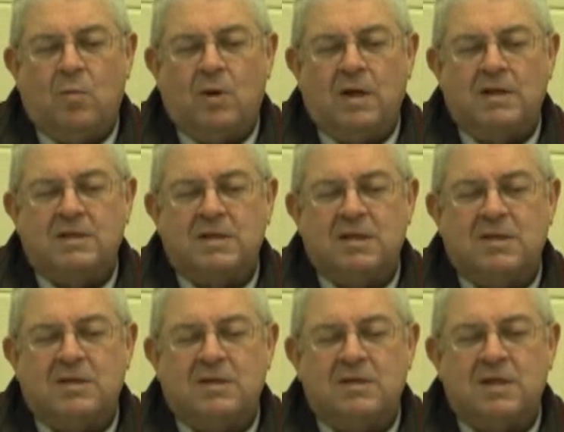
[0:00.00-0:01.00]
was
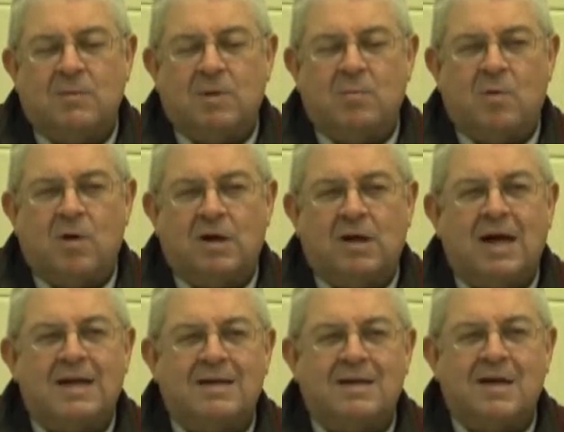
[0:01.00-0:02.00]
a somewhat more
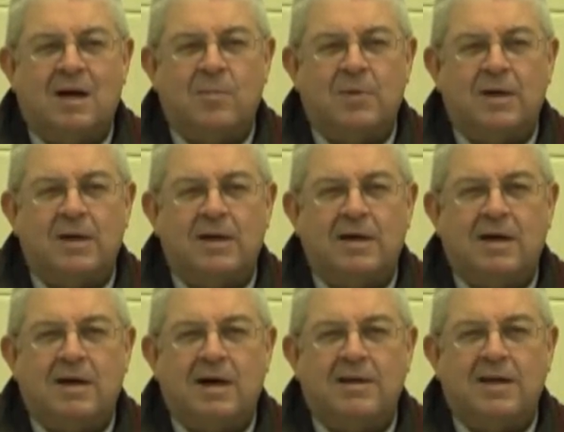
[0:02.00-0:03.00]
enlightened company.
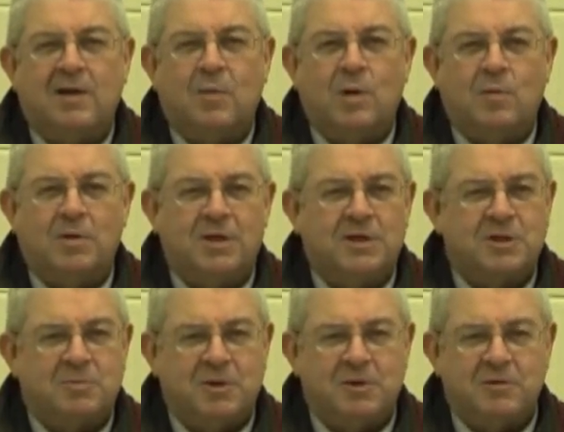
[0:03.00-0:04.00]
I think we were
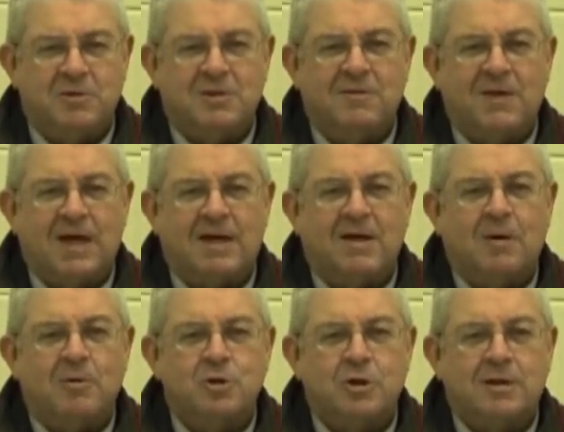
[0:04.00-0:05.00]
disabused of that
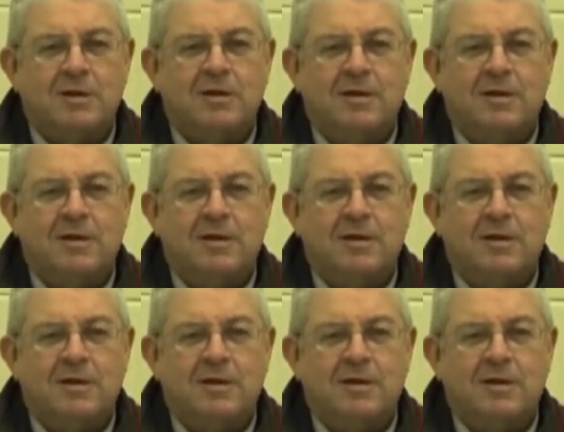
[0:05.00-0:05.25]
notion